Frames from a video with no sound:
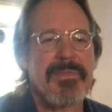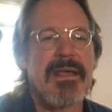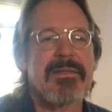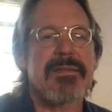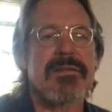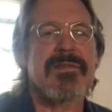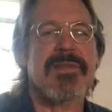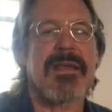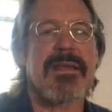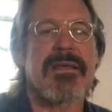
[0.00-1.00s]
that this
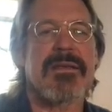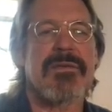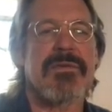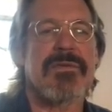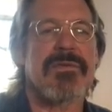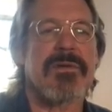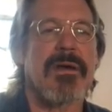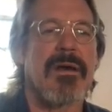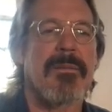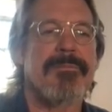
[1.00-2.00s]
thing is
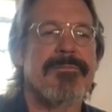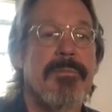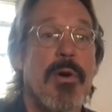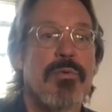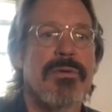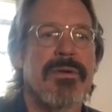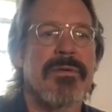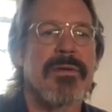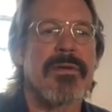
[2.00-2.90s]
um, potent.